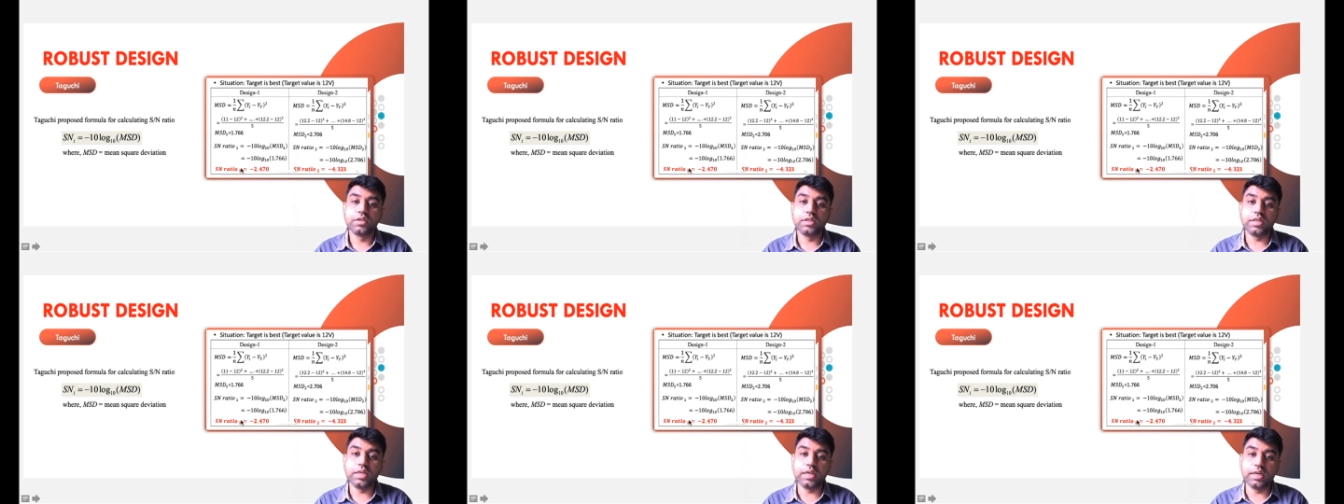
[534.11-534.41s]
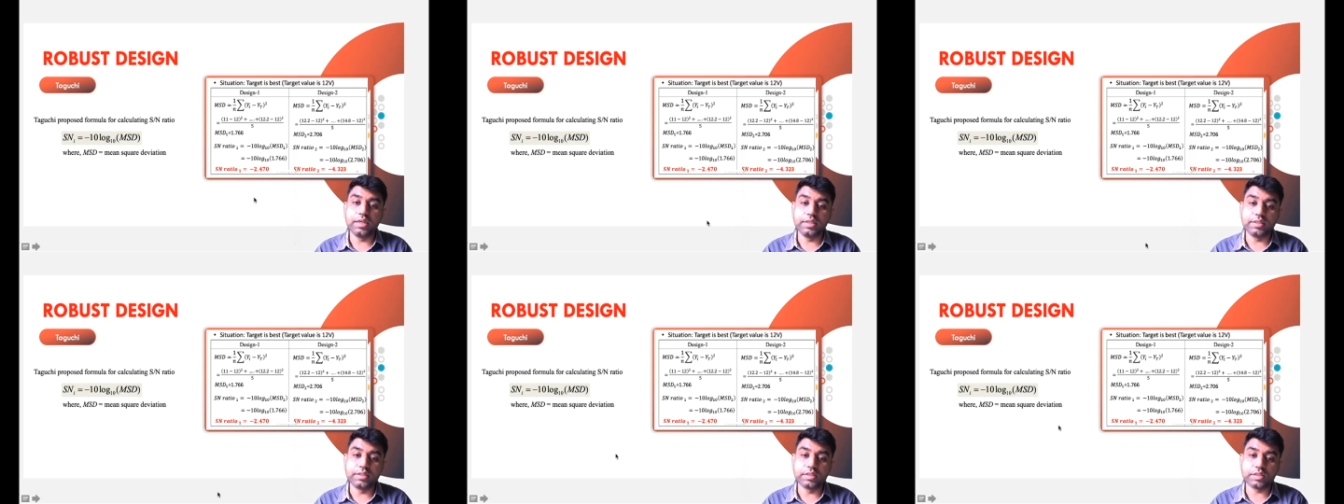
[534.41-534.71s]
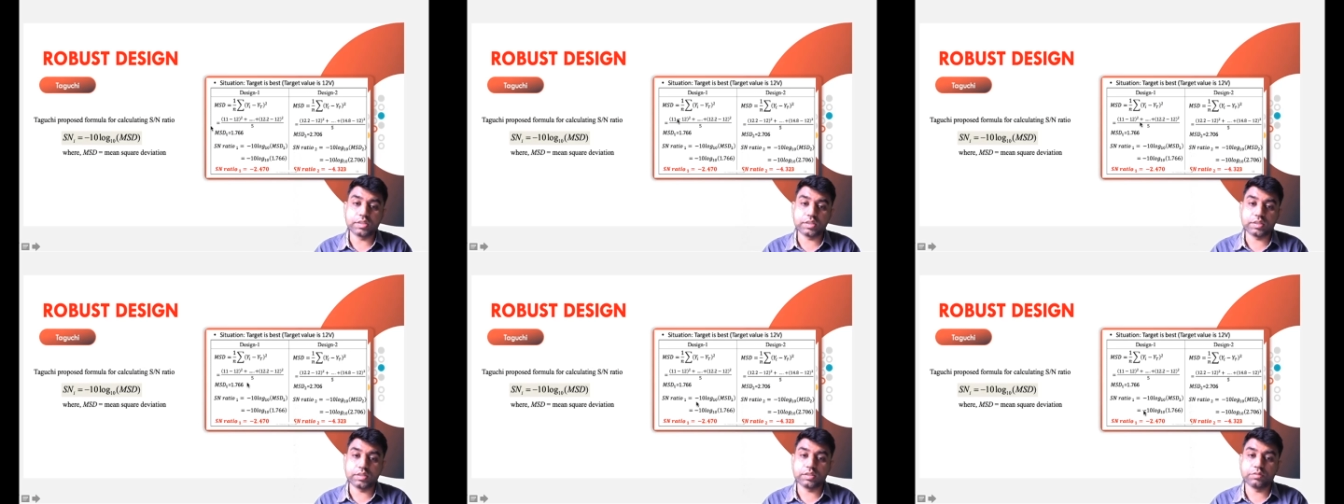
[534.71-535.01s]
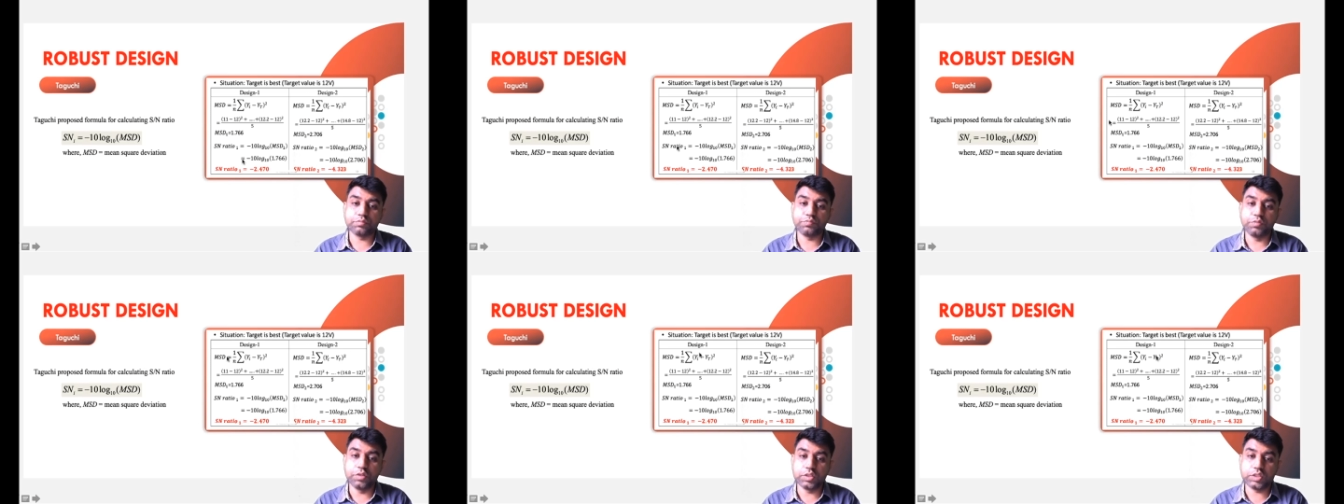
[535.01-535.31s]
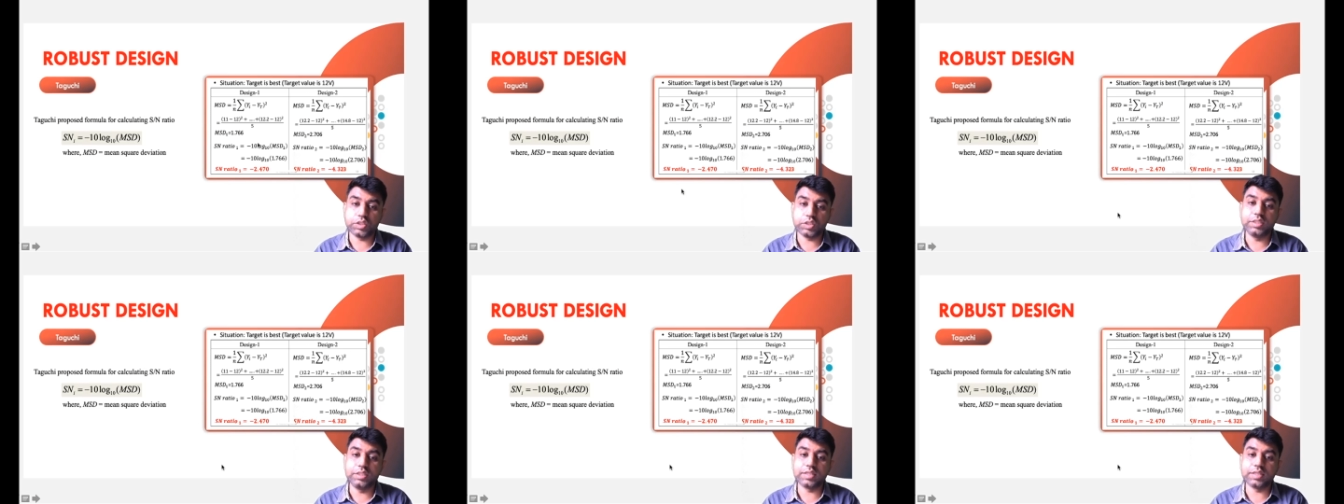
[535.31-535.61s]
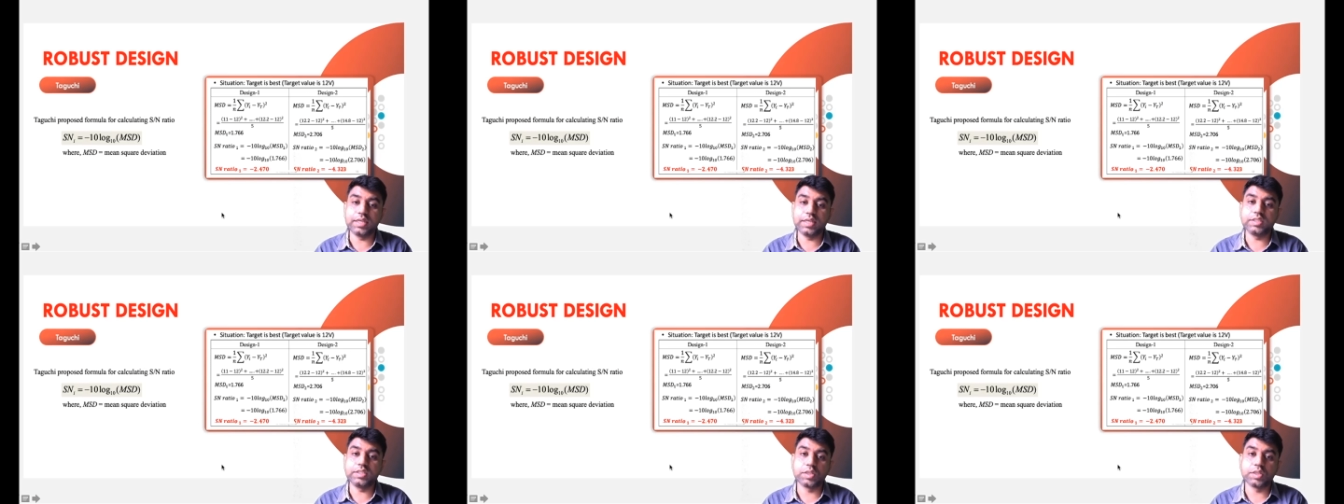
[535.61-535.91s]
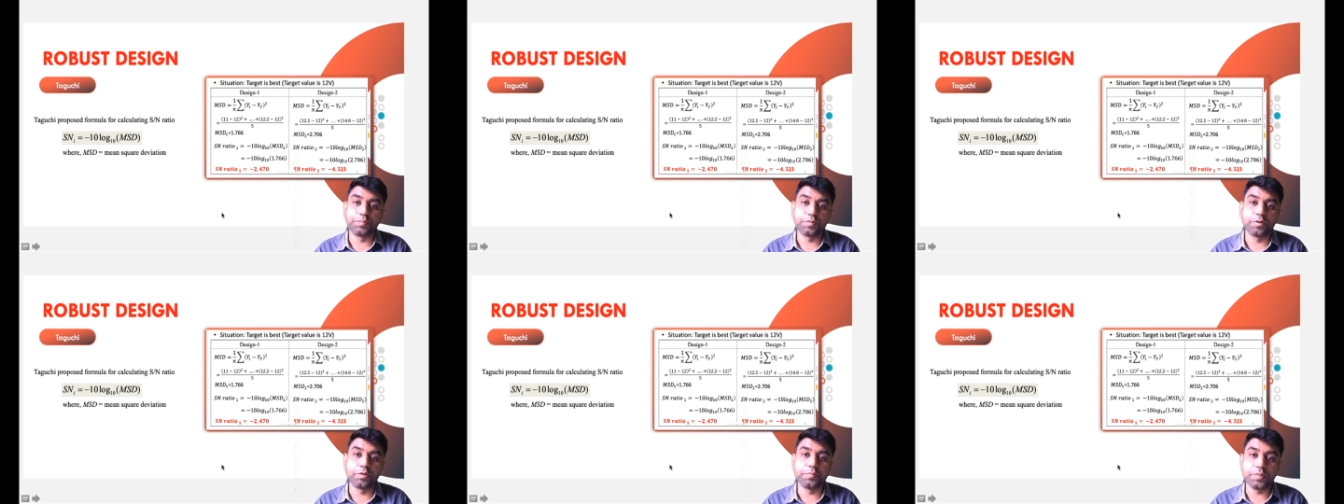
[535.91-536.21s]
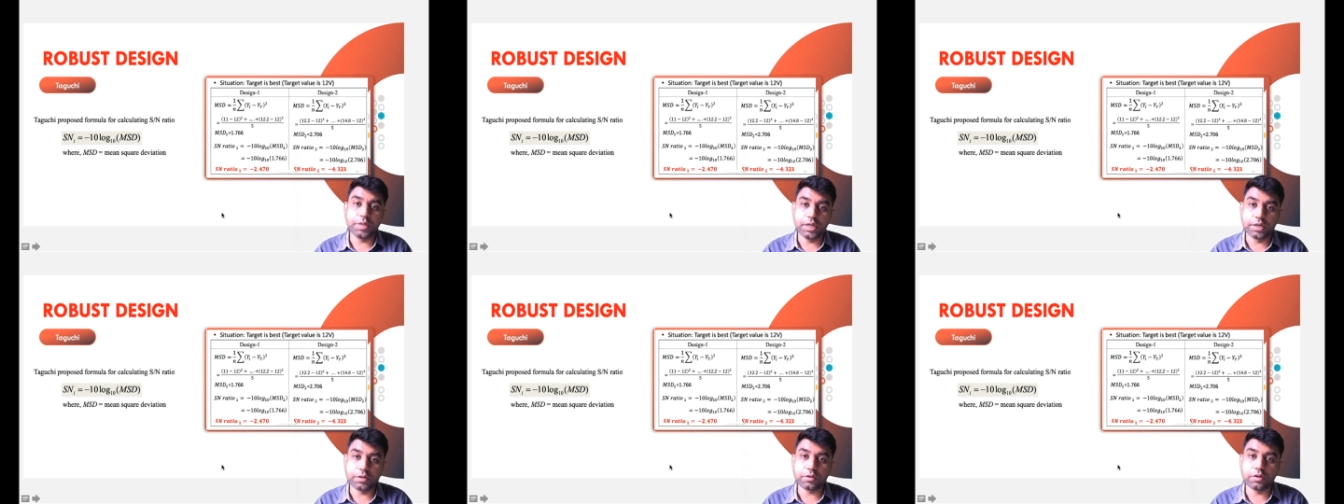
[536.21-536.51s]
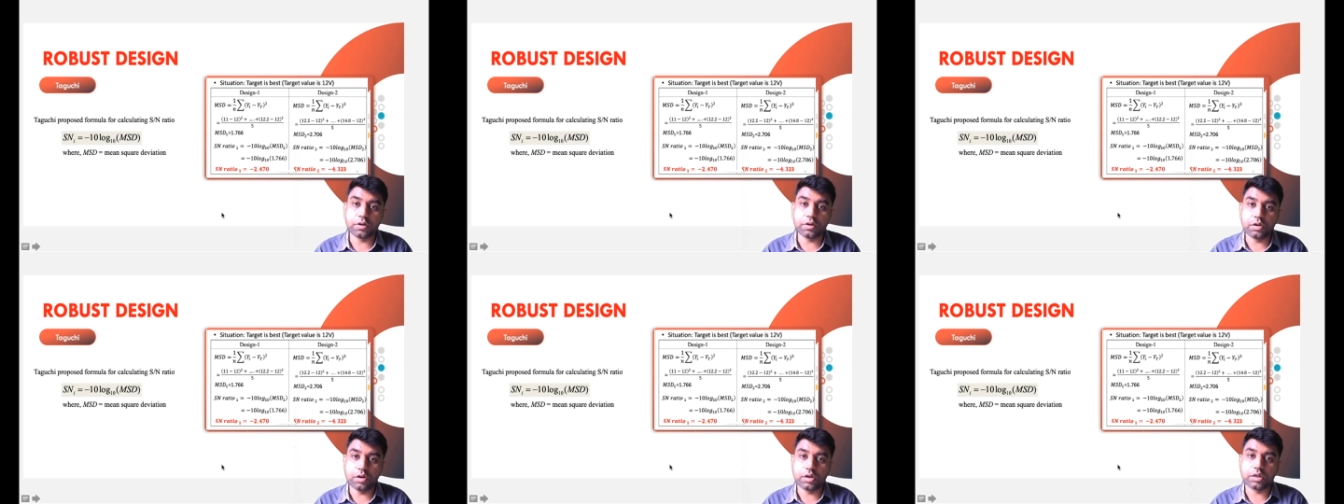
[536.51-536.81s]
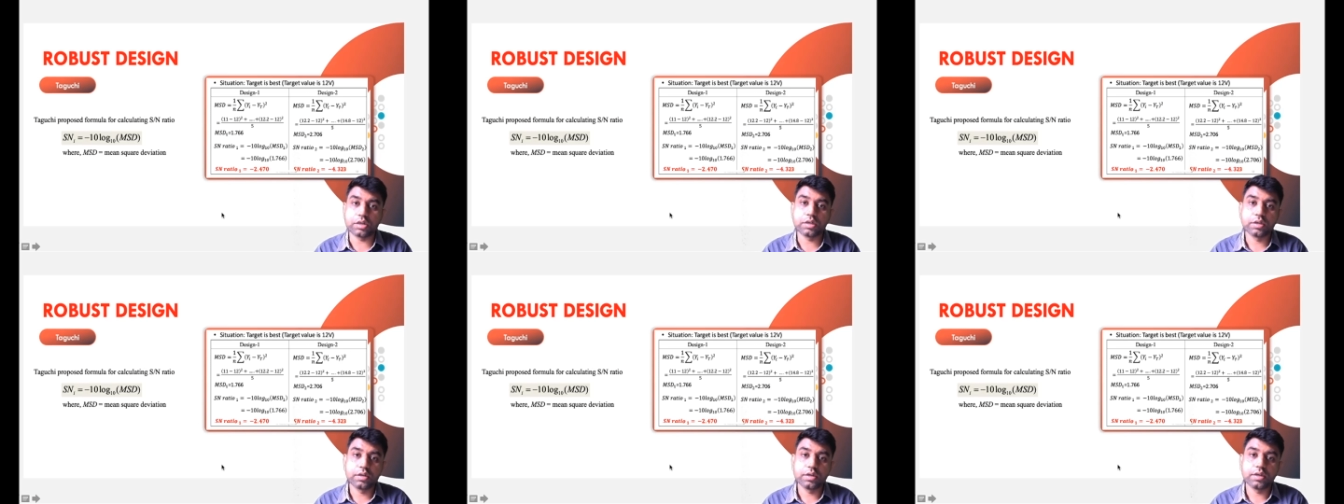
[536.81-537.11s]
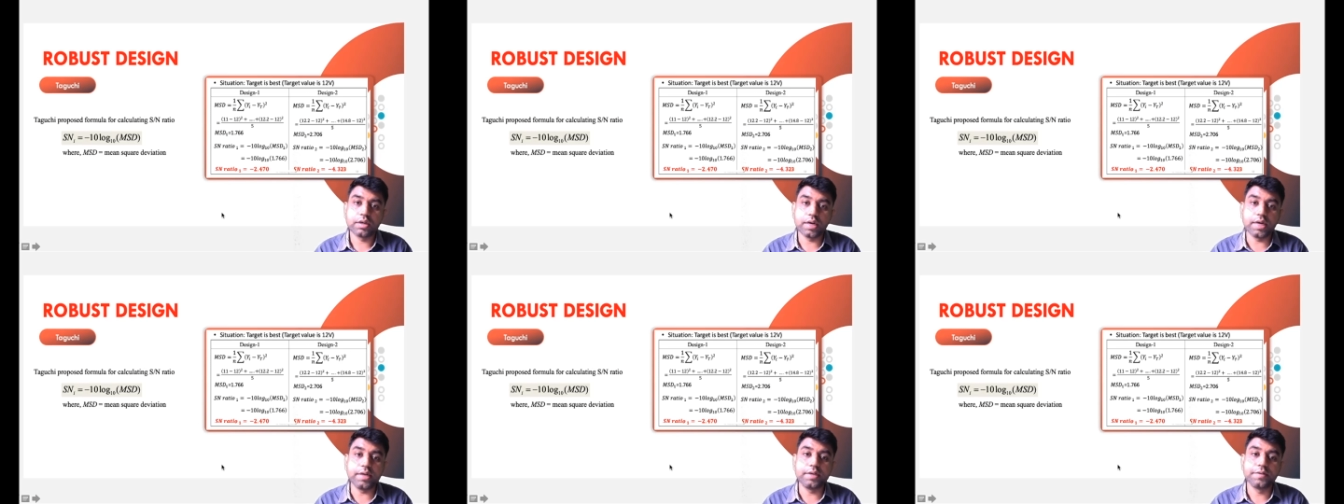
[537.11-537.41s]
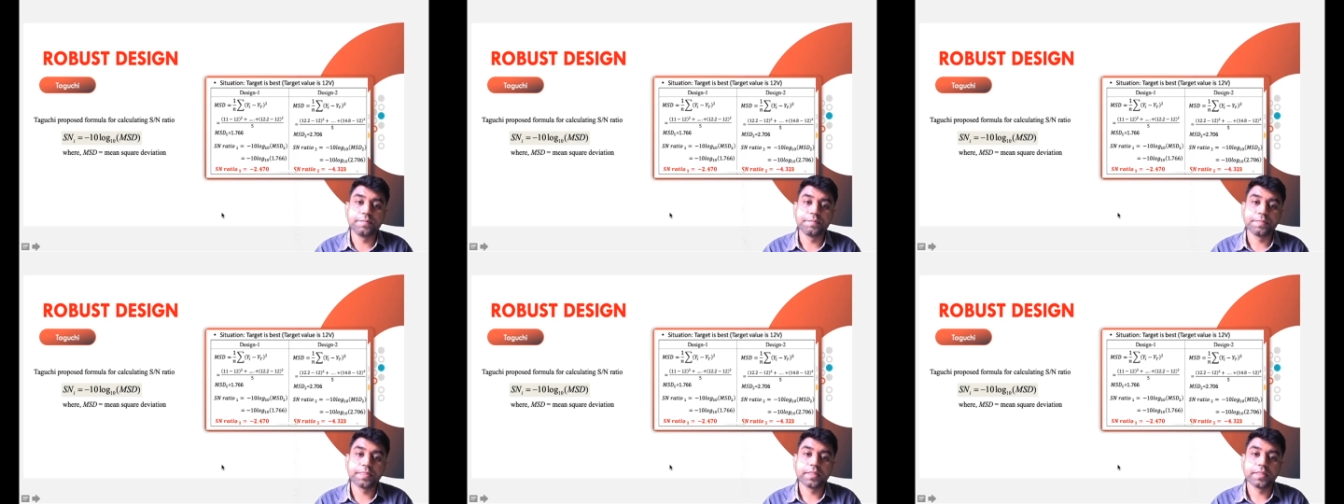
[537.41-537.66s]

really this first design is appropriate or not, right?